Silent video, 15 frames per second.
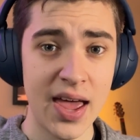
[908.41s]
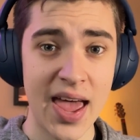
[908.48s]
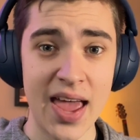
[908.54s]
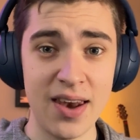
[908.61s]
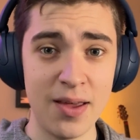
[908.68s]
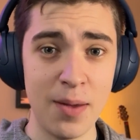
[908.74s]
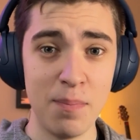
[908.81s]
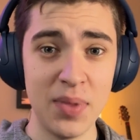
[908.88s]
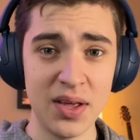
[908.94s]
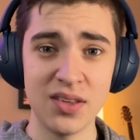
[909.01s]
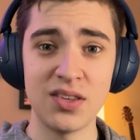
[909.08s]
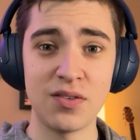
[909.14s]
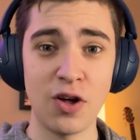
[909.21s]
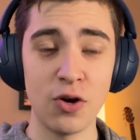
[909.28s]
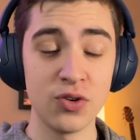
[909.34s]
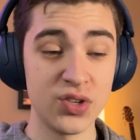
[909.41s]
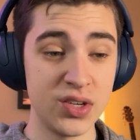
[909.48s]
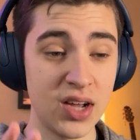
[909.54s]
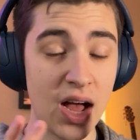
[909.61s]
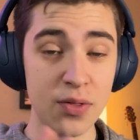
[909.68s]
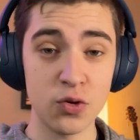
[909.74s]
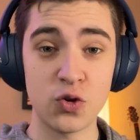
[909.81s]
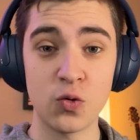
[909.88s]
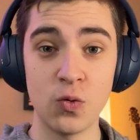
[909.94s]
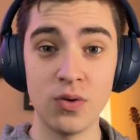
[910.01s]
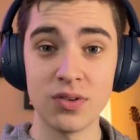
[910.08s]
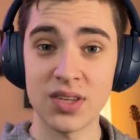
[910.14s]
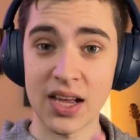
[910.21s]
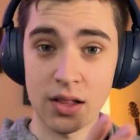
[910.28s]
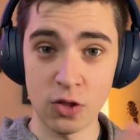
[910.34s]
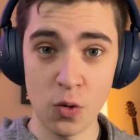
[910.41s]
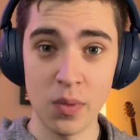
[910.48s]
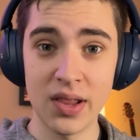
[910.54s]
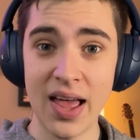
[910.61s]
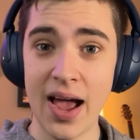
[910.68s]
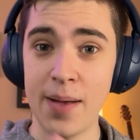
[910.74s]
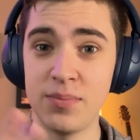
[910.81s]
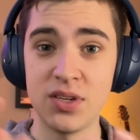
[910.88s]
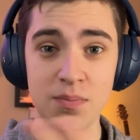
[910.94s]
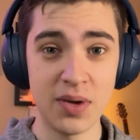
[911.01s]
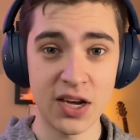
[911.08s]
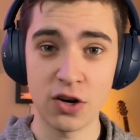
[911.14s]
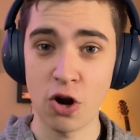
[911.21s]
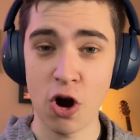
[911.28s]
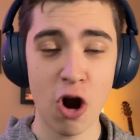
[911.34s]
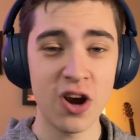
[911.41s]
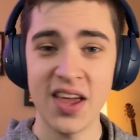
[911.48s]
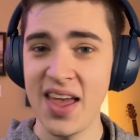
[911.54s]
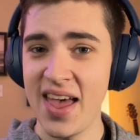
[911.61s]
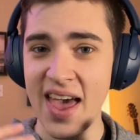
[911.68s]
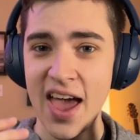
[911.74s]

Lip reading: and millions of dollars into other tools like Luma Labs and Pika.art